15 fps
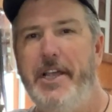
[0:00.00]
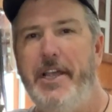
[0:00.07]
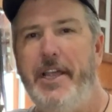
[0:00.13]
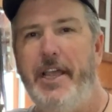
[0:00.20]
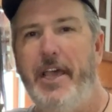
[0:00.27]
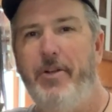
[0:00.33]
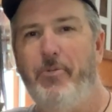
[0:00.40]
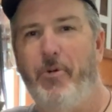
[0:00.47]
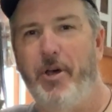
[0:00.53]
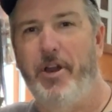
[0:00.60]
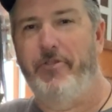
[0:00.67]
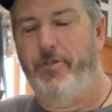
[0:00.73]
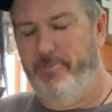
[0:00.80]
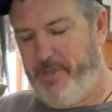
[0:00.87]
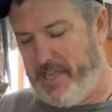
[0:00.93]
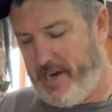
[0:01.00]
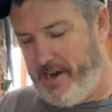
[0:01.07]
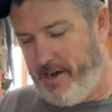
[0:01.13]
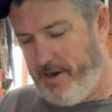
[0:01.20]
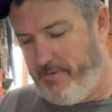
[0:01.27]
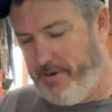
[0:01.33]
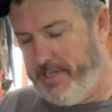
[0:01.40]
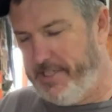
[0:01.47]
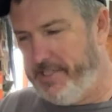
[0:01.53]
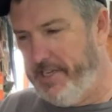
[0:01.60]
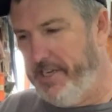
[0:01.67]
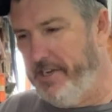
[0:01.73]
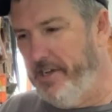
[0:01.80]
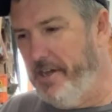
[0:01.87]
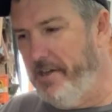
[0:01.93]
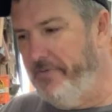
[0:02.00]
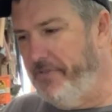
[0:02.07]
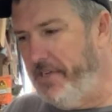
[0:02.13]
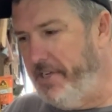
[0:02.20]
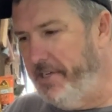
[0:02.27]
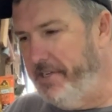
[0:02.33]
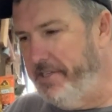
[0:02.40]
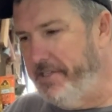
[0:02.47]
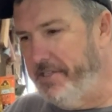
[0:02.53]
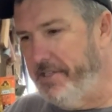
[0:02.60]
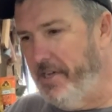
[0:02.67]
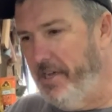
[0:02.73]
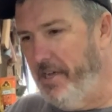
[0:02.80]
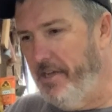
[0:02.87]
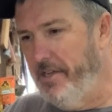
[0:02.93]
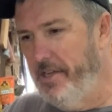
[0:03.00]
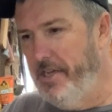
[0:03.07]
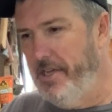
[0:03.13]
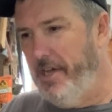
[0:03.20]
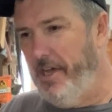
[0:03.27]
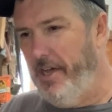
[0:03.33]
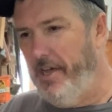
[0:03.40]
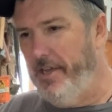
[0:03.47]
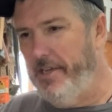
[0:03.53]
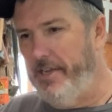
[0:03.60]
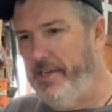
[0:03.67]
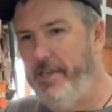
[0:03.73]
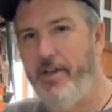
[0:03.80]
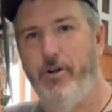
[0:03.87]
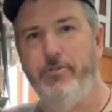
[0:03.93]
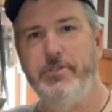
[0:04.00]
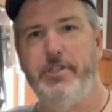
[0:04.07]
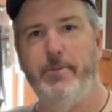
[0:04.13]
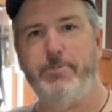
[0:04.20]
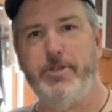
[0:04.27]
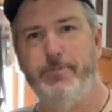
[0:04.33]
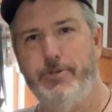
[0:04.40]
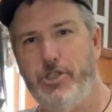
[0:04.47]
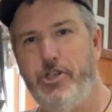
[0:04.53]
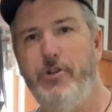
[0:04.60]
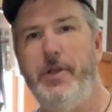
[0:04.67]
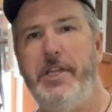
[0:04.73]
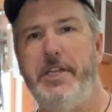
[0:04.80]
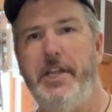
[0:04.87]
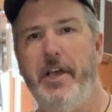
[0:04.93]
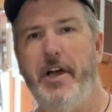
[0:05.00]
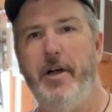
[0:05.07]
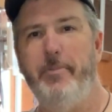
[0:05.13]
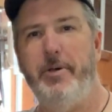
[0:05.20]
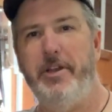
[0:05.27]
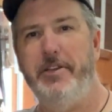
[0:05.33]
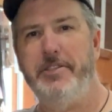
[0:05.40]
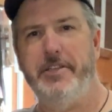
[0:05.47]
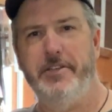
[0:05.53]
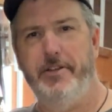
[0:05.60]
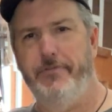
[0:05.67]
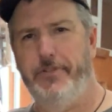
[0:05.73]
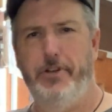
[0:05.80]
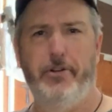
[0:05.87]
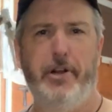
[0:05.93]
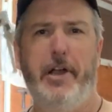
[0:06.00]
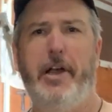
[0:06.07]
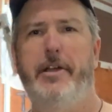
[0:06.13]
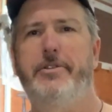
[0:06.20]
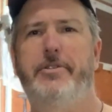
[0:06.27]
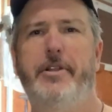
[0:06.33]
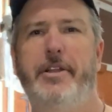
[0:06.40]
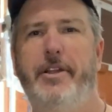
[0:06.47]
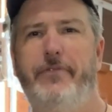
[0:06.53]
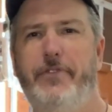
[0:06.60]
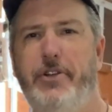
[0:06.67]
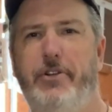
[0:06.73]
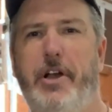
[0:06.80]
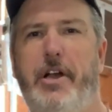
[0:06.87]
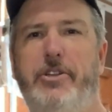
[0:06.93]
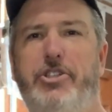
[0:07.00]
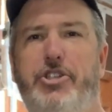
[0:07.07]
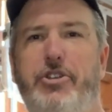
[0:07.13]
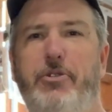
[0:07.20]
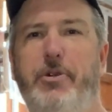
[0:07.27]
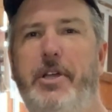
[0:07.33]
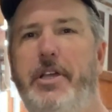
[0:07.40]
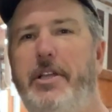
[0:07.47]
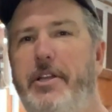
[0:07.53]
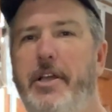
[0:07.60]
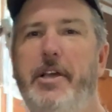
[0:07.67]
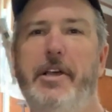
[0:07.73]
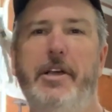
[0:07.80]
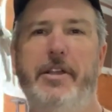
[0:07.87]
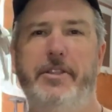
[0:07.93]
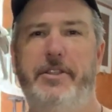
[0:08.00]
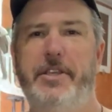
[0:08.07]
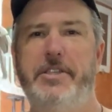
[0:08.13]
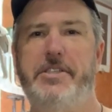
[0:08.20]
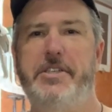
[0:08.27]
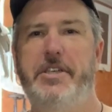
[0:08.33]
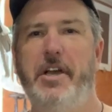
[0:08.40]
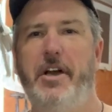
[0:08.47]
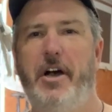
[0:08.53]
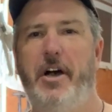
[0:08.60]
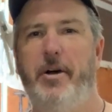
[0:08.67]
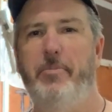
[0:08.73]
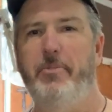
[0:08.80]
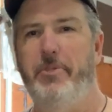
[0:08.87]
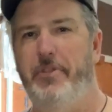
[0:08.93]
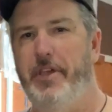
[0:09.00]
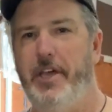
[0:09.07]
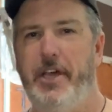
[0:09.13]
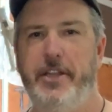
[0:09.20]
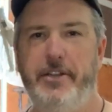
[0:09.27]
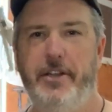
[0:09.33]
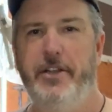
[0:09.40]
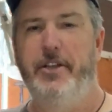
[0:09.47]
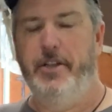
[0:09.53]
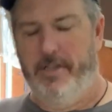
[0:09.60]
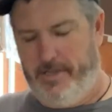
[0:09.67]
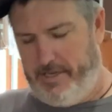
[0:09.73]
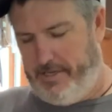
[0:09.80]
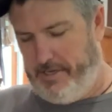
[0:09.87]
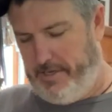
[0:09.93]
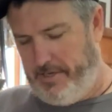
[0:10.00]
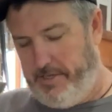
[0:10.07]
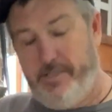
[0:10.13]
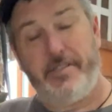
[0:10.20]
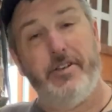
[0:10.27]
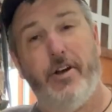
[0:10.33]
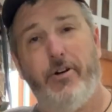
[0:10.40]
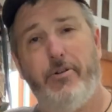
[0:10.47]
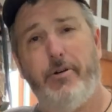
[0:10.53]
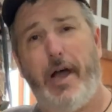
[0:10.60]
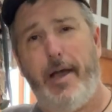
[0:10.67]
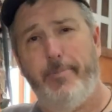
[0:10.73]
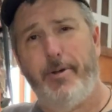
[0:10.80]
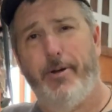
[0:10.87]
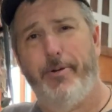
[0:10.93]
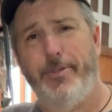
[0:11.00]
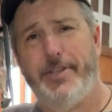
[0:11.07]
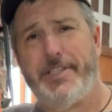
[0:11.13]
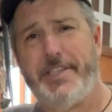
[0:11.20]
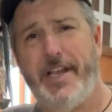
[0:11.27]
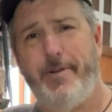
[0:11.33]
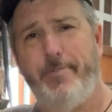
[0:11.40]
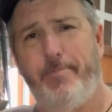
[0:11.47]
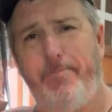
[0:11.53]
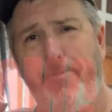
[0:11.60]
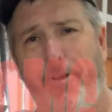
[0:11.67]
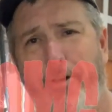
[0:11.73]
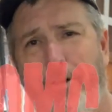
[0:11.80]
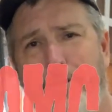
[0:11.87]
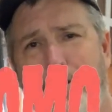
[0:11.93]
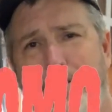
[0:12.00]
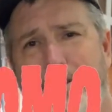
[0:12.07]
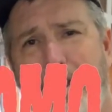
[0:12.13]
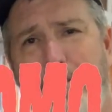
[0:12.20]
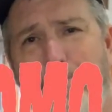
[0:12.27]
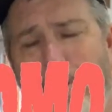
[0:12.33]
And one of them that I always think of is he holds up some chewing gum and he says, if you're not chewing this gum, then, so I'm going the same